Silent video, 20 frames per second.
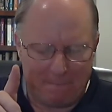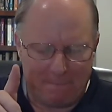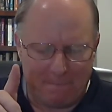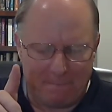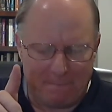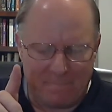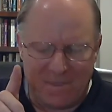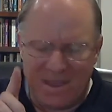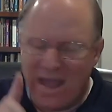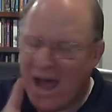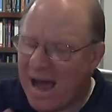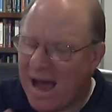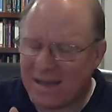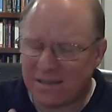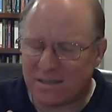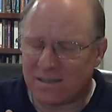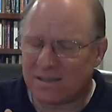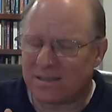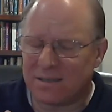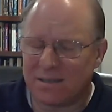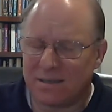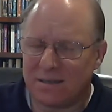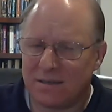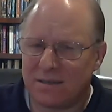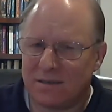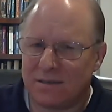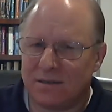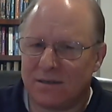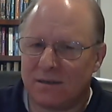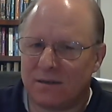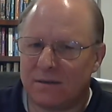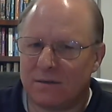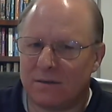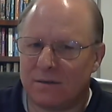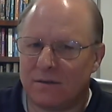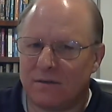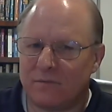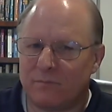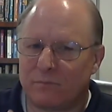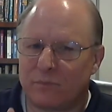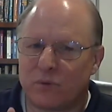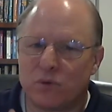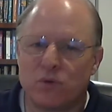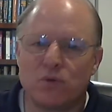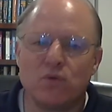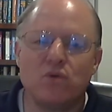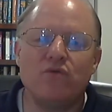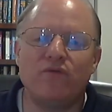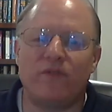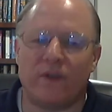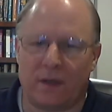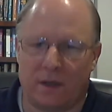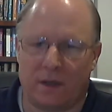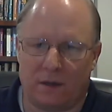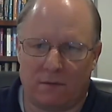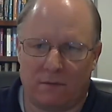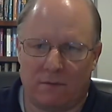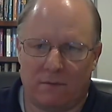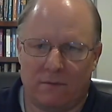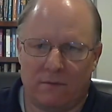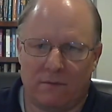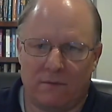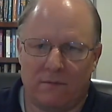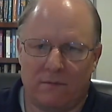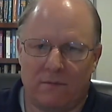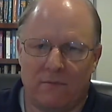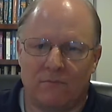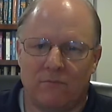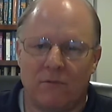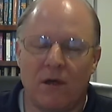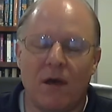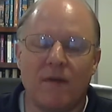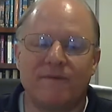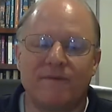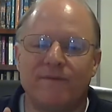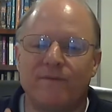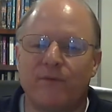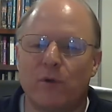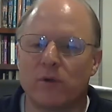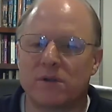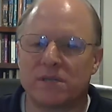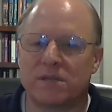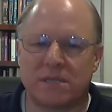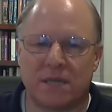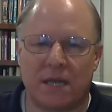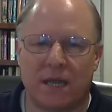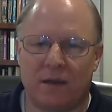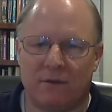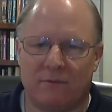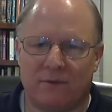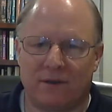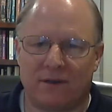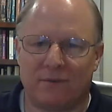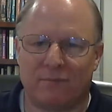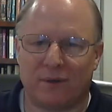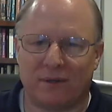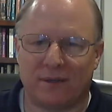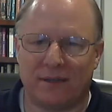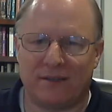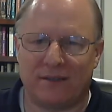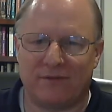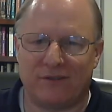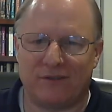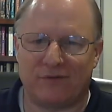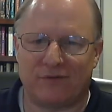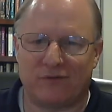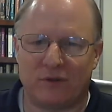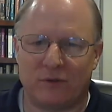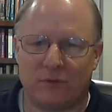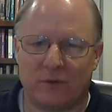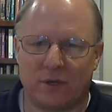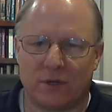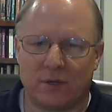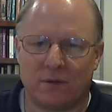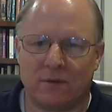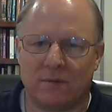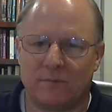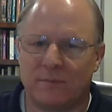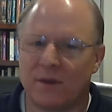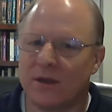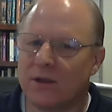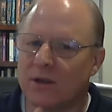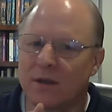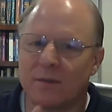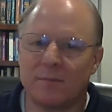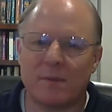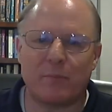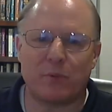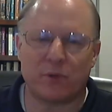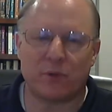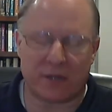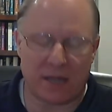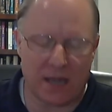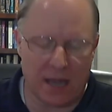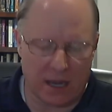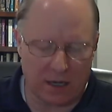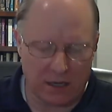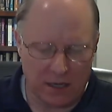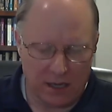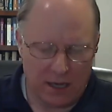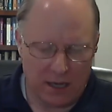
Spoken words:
Not proving, not forcing anyone to believe in free will. Not going to come up with that.